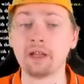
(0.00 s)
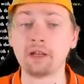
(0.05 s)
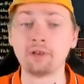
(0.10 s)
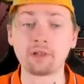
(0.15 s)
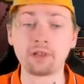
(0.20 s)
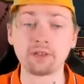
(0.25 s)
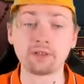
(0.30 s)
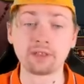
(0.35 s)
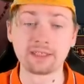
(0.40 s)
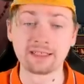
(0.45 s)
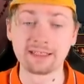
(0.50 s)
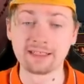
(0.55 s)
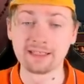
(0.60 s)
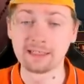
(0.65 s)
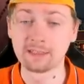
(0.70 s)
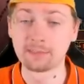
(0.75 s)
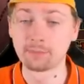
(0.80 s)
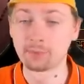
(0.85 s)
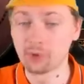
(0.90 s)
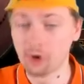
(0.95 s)
and you can just
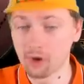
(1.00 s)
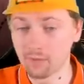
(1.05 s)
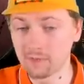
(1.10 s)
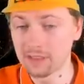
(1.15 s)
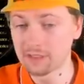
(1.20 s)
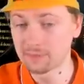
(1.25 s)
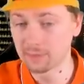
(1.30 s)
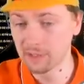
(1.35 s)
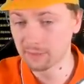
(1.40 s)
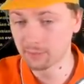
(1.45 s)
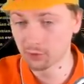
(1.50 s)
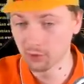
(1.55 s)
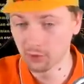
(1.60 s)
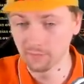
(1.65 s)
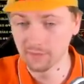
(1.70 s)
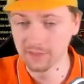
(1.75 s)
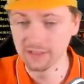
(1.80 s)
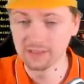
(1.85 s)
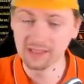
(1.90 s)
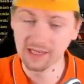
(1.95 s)
decide province by
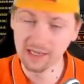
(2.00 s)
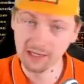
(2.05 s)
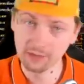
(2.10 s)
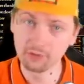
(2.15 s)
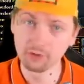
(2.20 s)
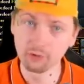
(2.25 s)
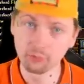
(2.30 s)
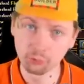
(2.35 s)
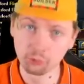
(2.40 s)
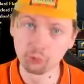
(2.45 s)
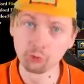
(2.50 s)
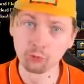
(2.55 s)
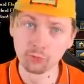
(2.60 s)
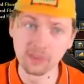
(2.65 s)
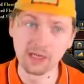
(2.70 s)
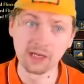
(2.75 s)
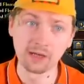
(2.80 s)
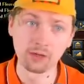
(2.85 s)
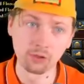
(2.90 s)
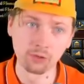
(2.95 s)
province how your
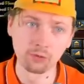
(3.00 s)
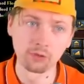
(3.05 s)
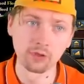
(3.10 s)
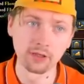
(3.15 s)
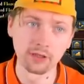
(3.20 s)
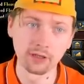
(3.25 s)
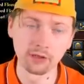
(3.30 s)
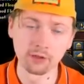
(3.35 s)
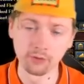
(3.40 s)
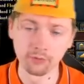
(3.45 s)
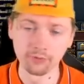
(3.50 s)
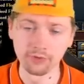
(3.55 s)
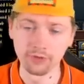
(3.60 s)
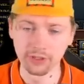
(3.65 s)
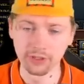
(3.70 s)
troops are gonna go